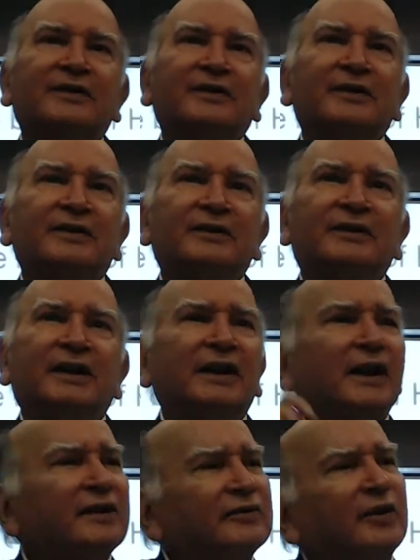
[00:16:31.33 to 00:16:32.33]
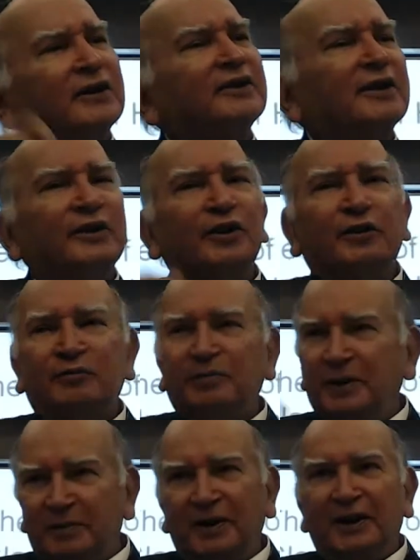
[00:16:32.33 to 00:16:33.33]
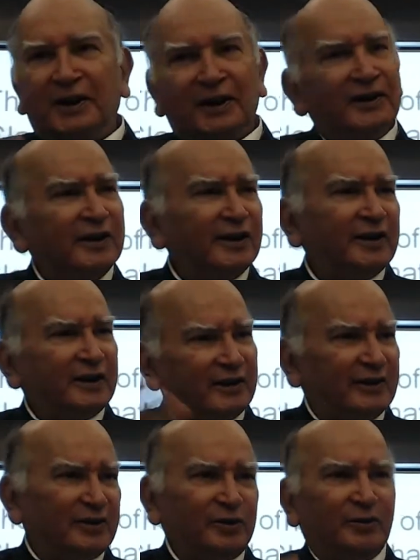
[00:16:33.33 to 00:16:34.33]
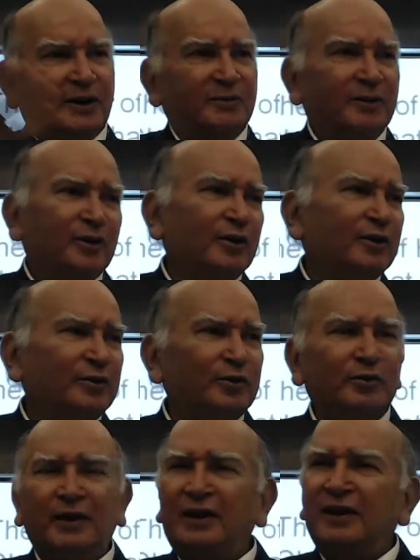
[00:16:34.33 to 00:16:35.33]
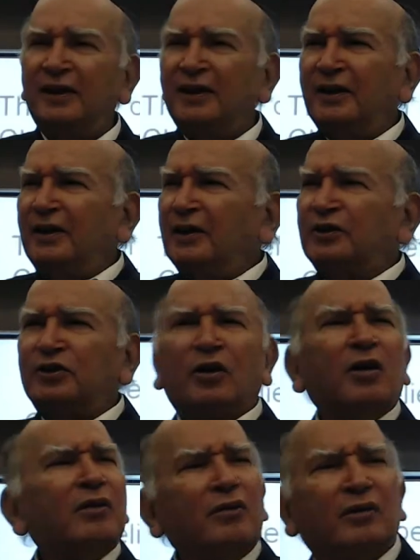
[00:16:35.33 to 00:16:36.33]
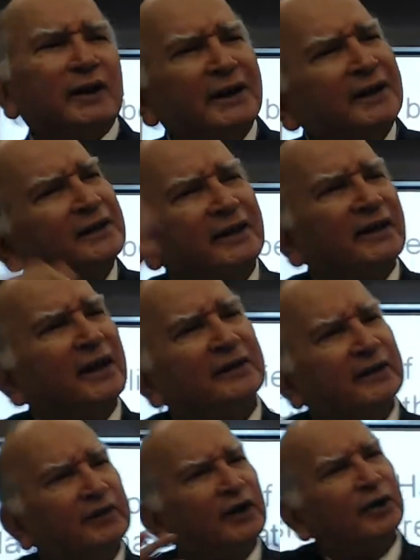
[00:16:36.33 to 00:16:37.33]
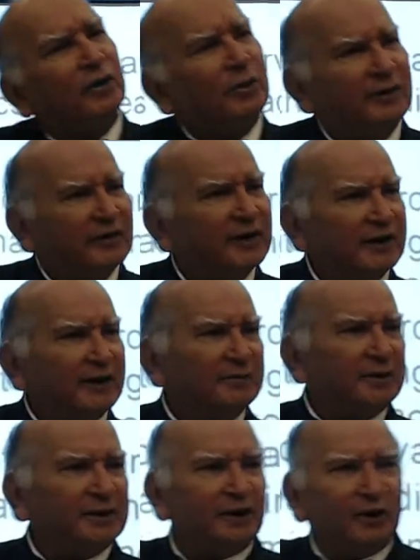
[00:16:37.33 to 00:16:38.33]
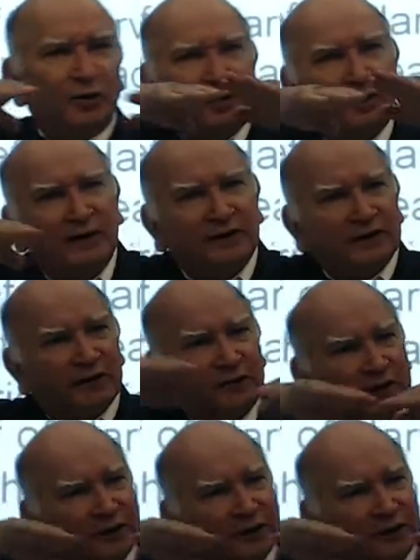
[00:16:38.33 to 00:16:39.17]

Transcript: there is one set of people in India, you might be knowing, who will talk on anything as if they know everything, but they know only surface.